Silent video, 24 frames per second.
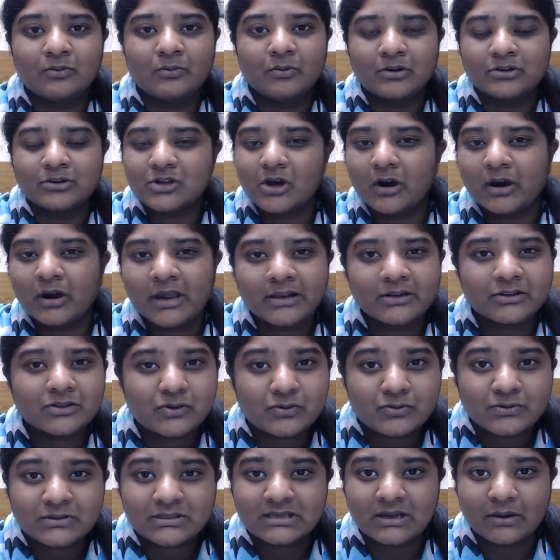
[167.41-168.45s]
or talking
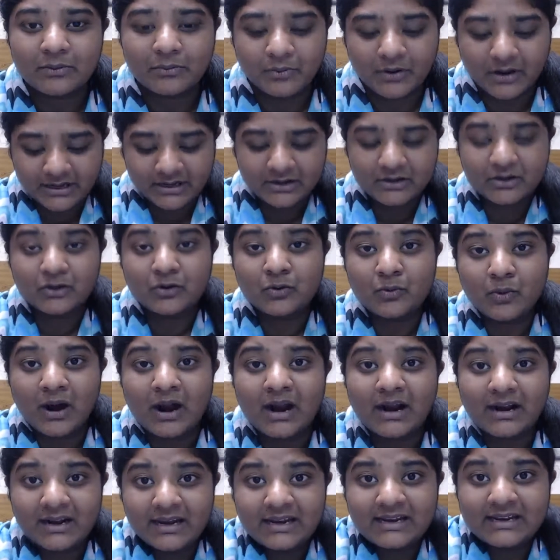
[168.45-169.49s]
to someone, and you
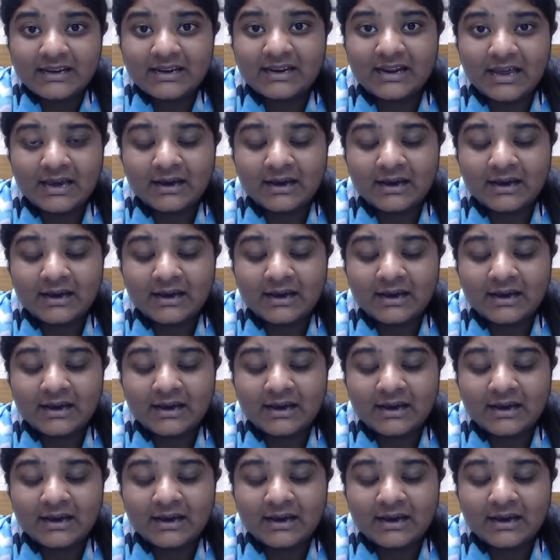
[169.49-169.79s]
are in